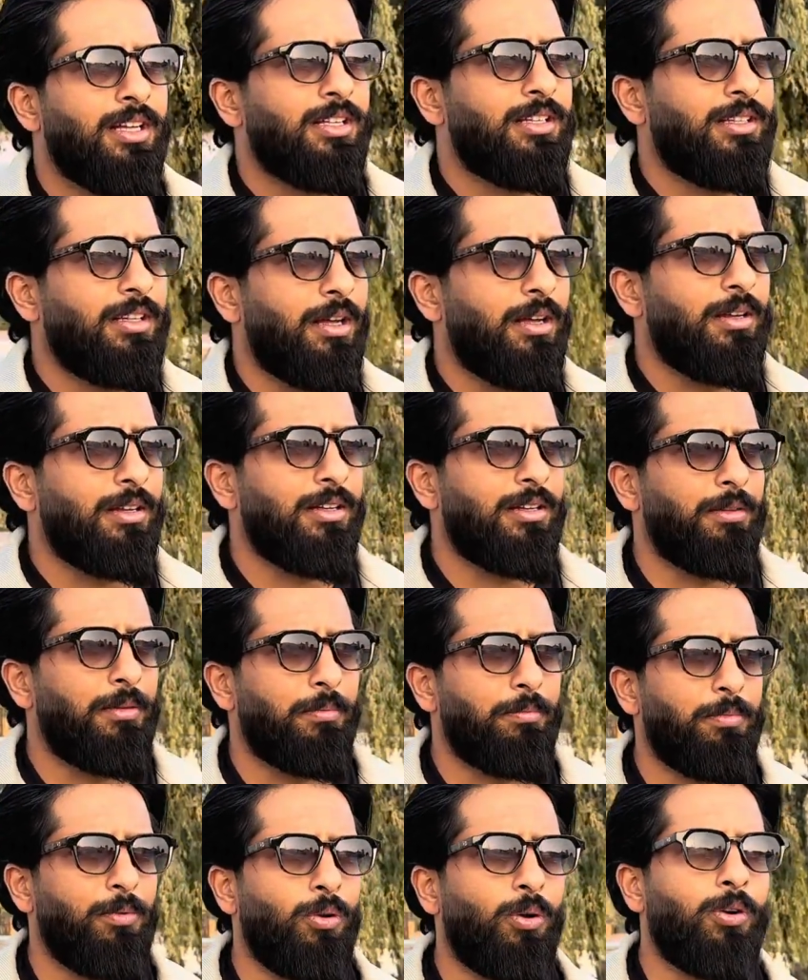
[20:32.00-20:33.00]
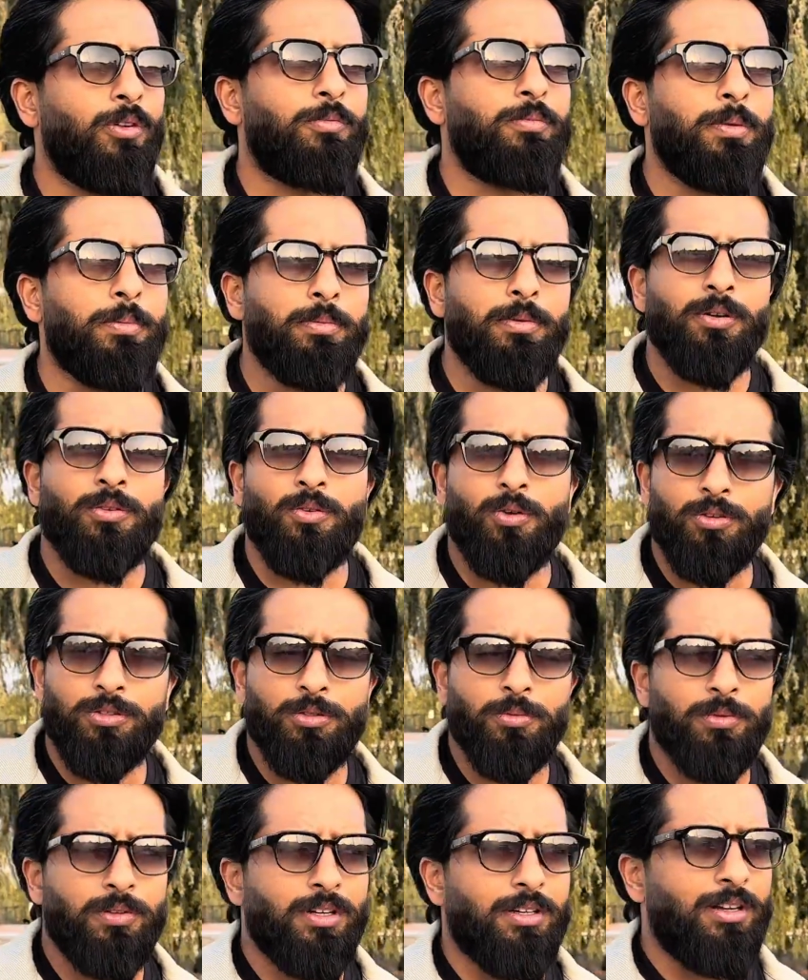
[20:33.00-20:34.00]
A lot of people across
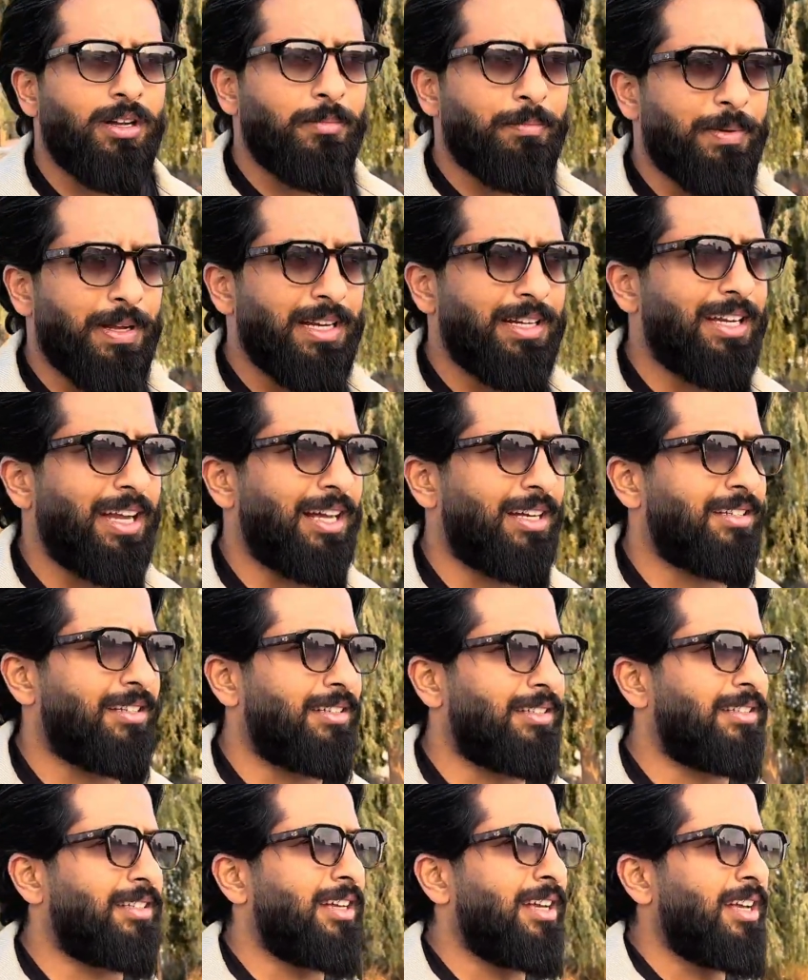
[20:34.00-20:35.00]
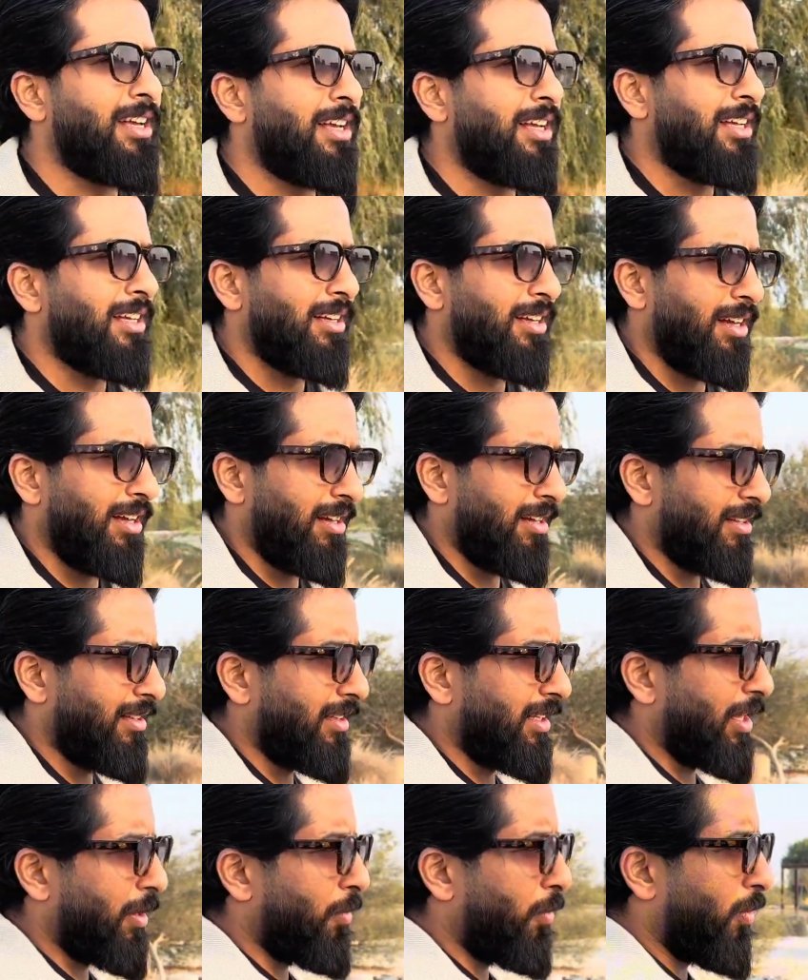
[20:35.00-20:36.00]
the world are done paying taxes.
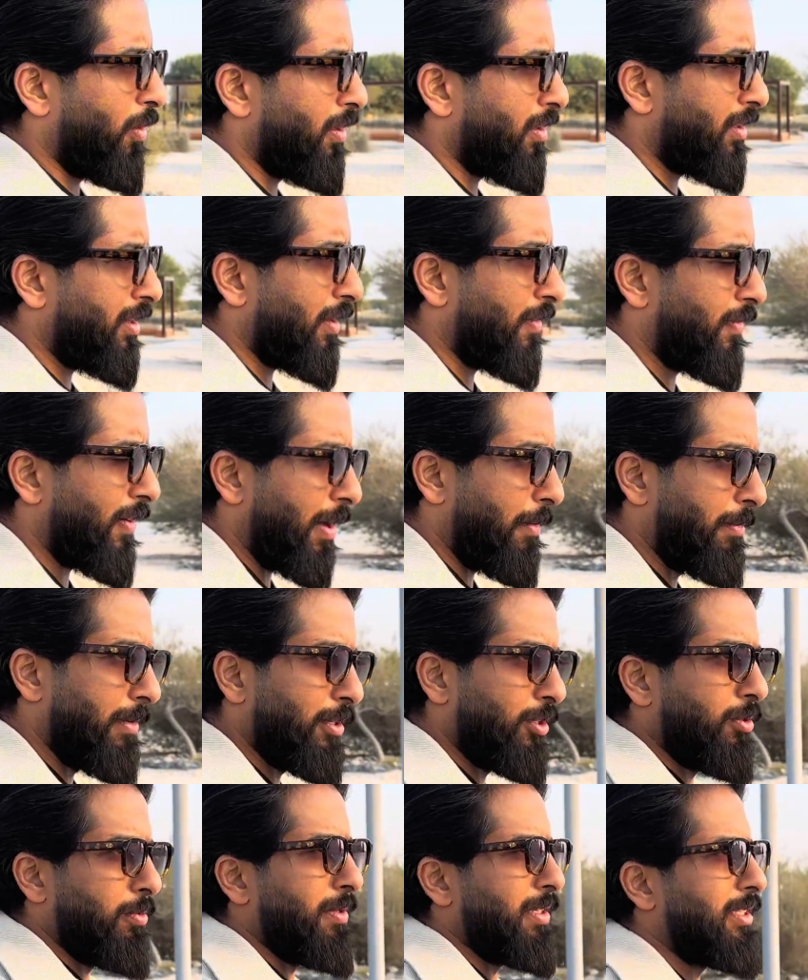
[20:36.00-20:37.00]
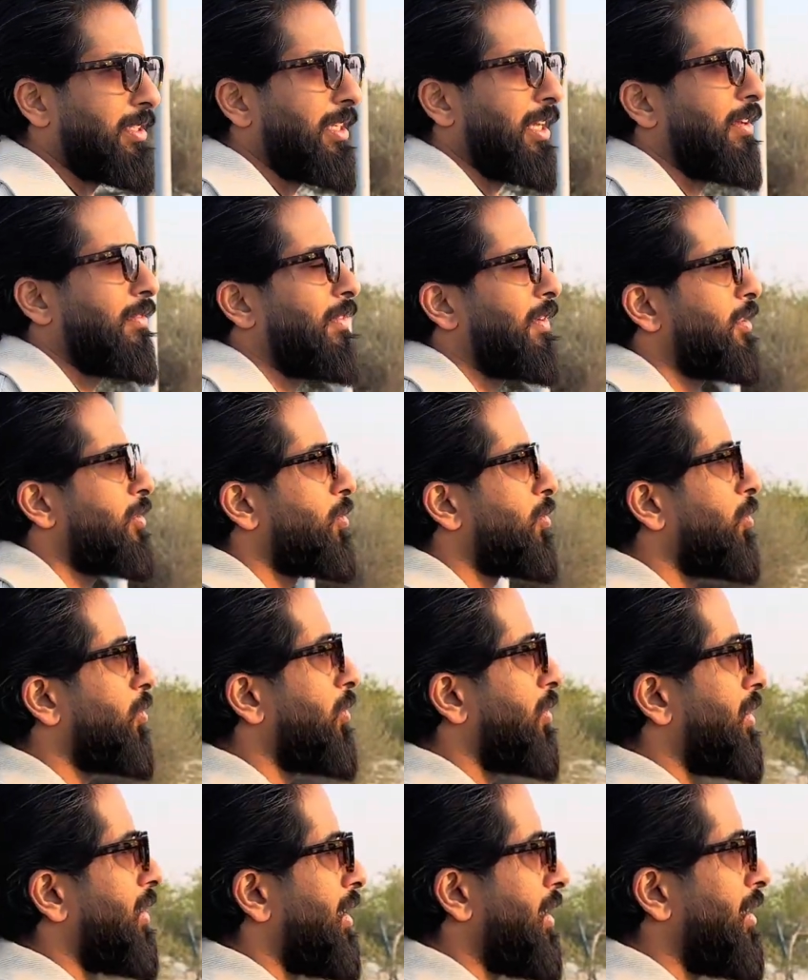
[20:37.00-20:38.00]
They want their families to be safe, and
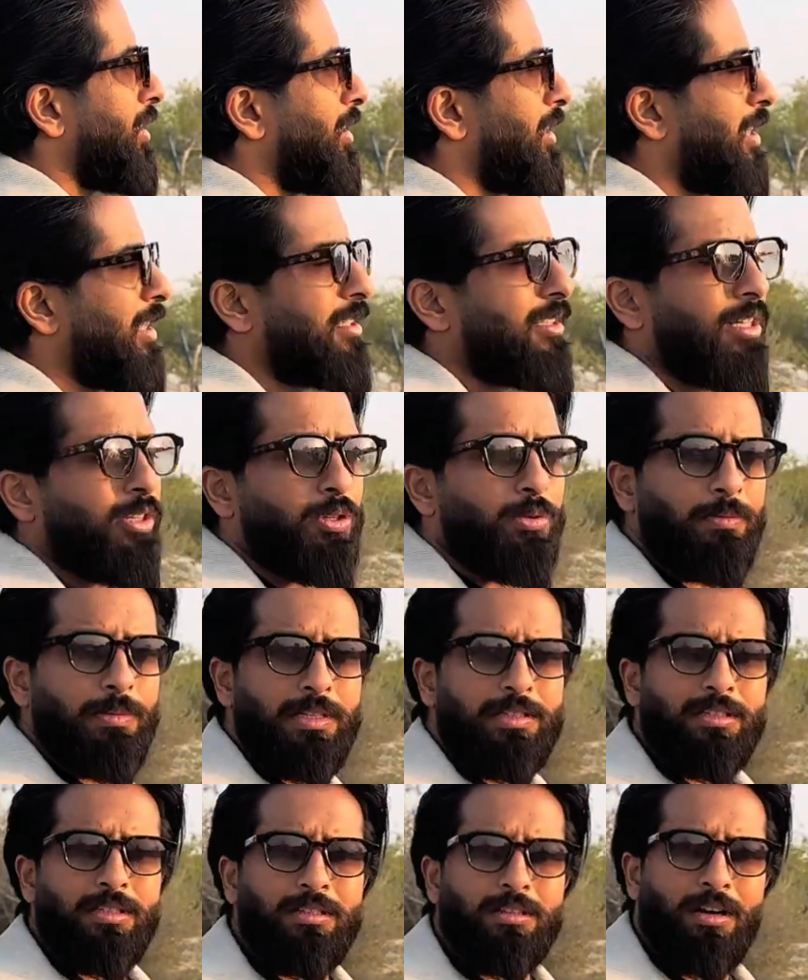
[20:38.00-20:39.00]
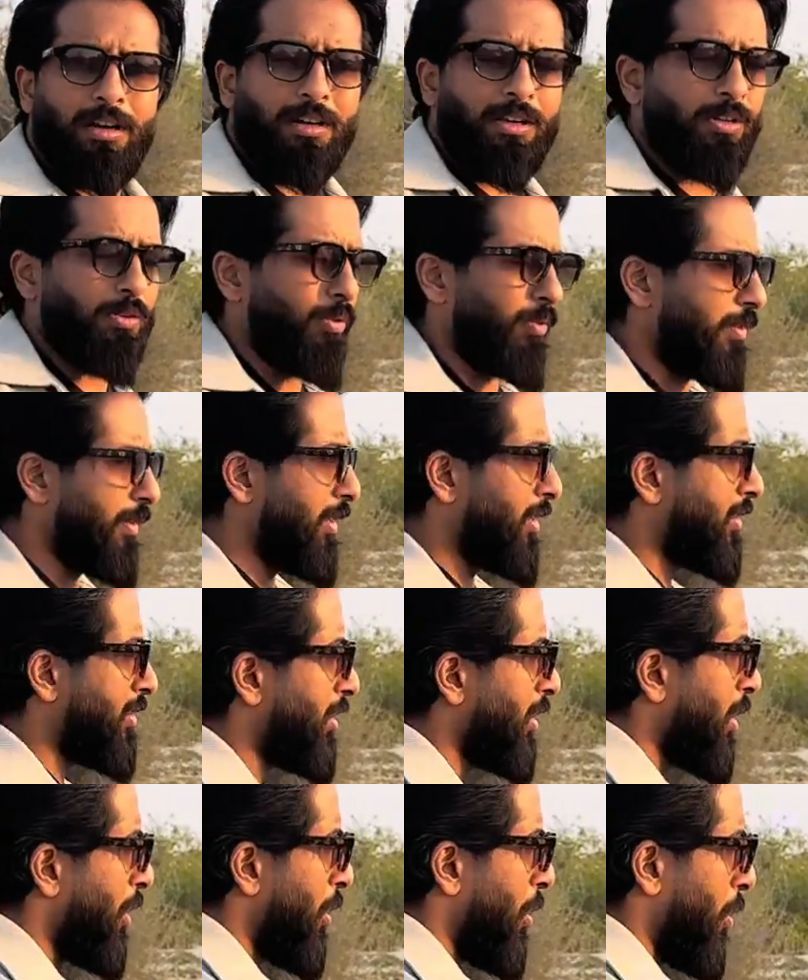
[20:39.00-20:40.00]
so these are your major target audience.
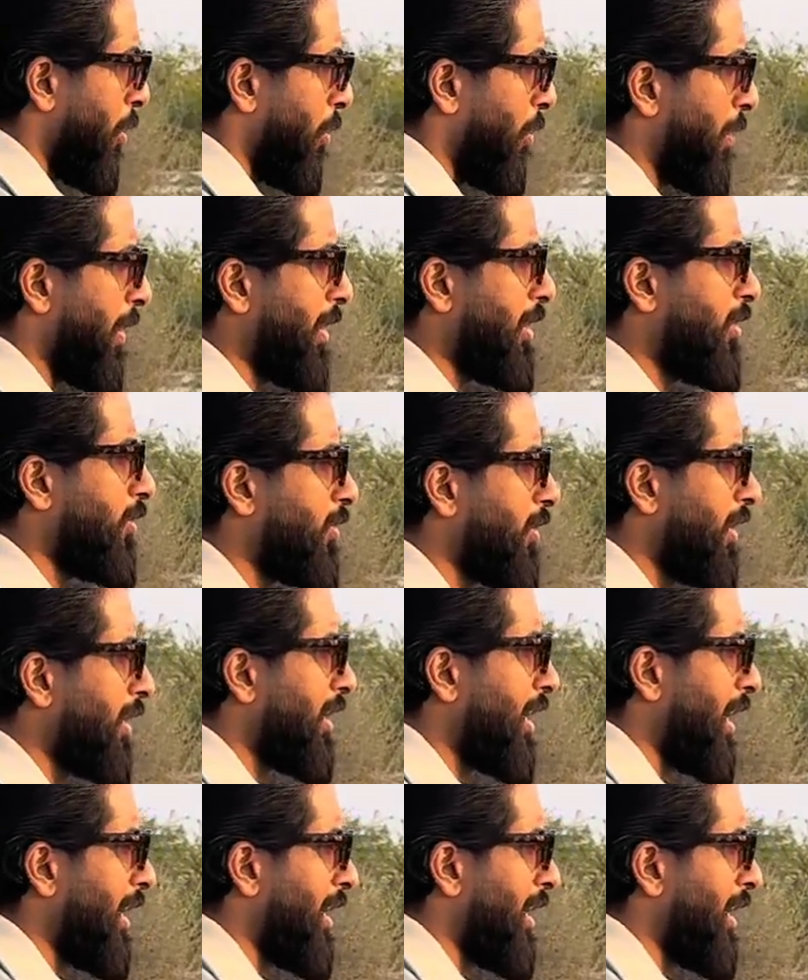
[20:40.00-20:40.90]
Why do you think I